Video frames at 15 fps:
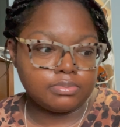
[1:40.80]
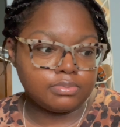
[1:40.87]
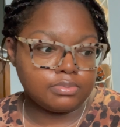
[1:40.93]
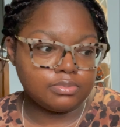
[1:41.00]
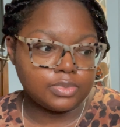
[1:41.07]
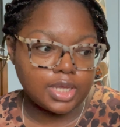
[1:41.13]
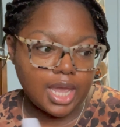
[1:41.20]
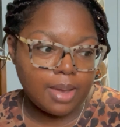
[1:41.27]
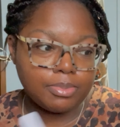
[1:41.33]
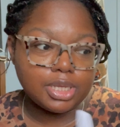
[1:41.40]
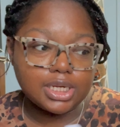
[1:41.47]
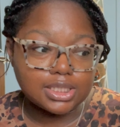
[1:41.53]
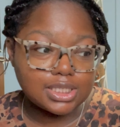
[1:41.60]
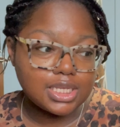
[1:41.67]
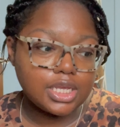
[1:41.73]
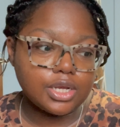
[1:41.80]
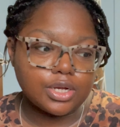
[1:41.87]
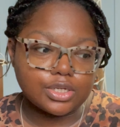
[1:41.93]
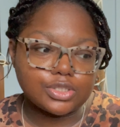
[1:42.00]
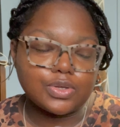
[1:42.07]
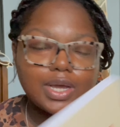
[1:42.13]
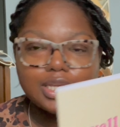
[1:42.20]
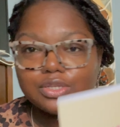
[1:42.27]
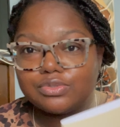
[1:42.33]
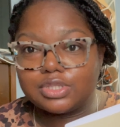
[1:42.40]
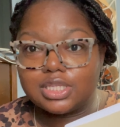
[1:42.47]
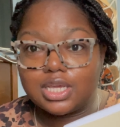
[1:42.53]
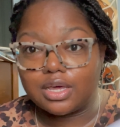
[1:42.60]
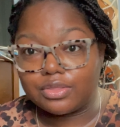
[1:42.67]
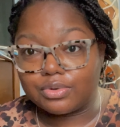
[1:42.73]
Wait, I mean, it's here, so I use
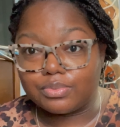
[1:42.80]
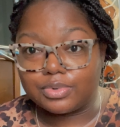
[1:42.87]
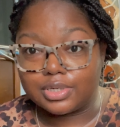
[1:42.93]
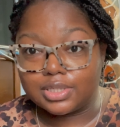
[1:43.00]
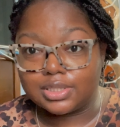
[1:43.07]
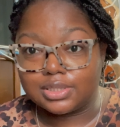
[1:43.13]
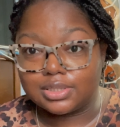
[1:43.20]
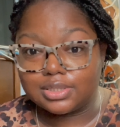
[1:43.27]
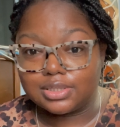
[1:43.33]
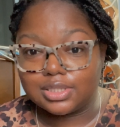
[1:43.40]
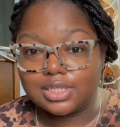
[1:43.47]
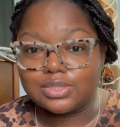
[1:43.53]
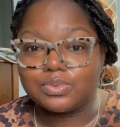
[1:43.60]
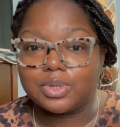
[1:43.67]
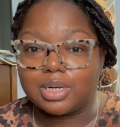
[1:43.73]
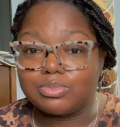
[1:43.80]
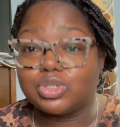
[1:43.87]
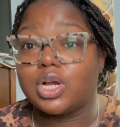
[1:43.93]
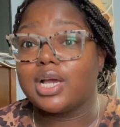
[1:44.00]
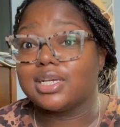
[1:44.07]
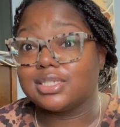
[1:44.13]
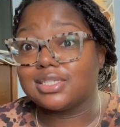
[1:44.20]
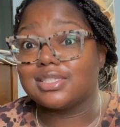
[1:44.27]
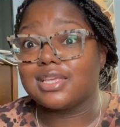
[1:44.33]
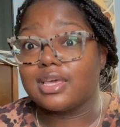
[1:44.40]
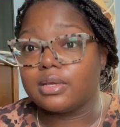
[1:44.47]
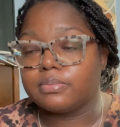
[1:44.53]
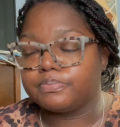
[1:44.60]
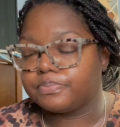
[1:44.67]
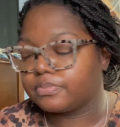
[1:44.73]
the other one is what I'm trying to say.
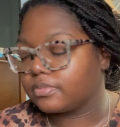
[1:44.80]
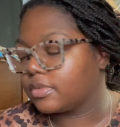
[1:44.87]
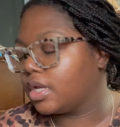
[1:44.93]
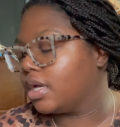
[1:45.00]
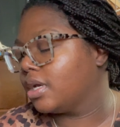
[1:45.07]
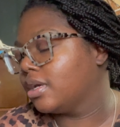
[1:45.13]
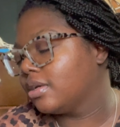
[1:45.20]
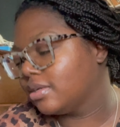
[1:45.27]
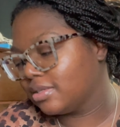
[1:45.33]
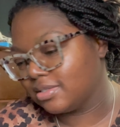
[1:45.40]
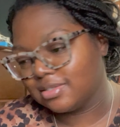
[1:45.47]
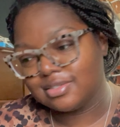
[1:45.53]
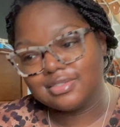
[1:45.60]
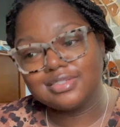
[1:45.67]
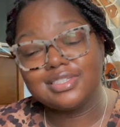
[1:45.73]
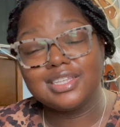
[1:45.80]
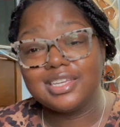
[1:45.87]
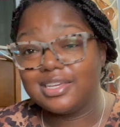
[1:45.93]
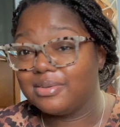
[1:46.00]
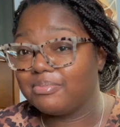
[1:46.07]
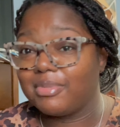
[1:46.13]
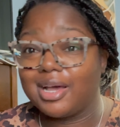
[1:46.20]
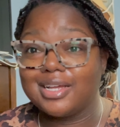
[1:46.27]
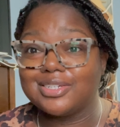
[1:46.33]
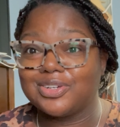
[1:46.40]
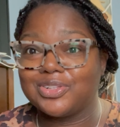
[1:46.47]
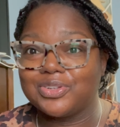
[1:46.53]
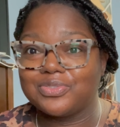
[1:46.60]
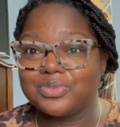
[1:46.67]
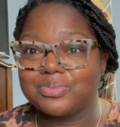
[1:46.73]
See, mind
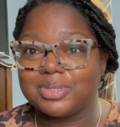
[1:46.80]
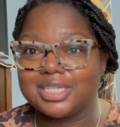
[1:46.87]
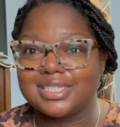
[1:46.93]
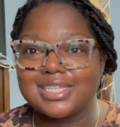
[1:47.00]
all over the place.